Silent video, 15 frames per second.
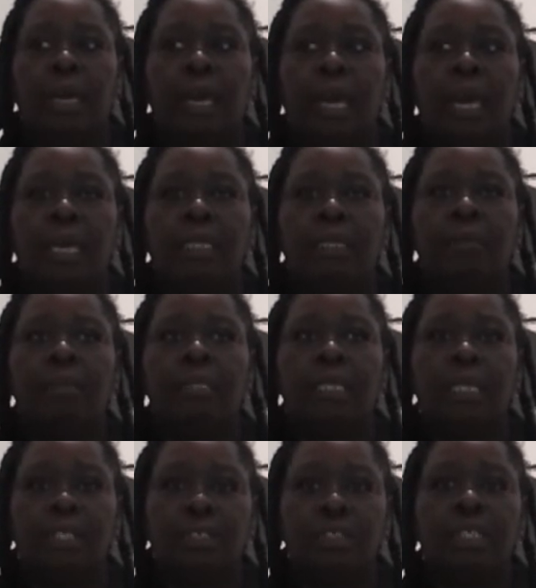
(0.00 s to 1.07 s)
And it was an
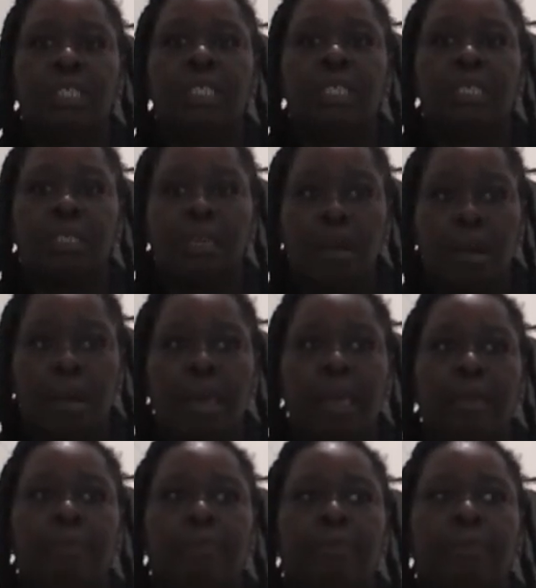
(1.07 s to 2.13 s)
interesting
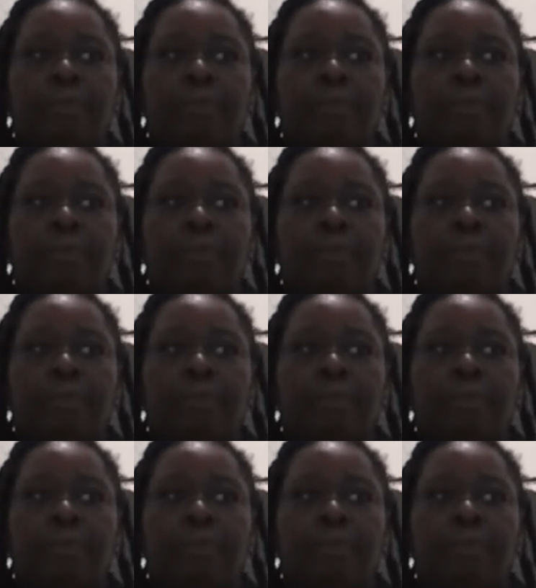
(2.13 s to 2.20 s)
time